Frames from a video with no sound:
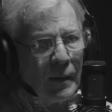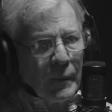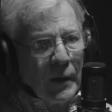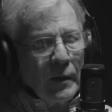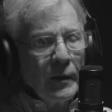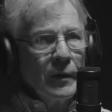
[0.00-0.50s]

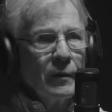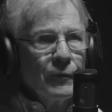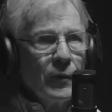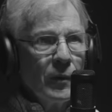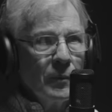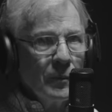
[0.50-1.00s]
hearing
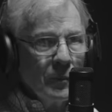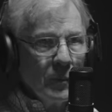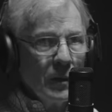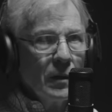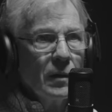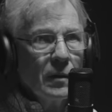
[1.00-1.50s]
from
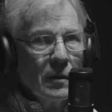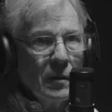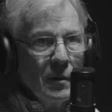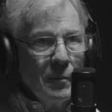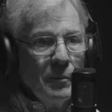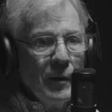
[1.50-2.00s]

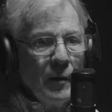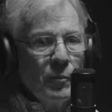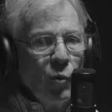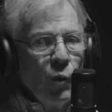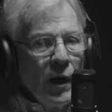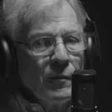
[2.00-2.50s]

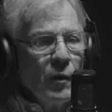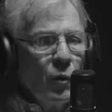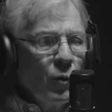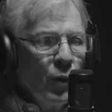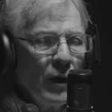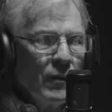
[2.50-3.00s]
people. We have
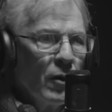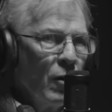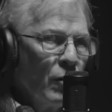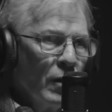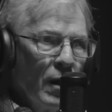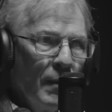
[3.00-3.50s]
our
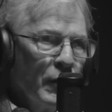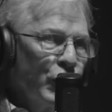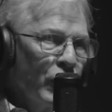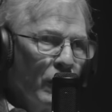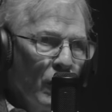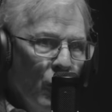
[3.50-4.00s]
own
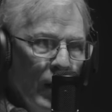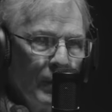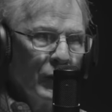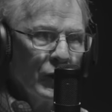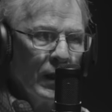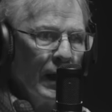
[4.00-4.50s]
Comanchero
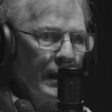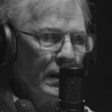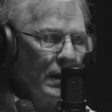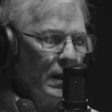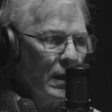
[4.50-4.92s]
website.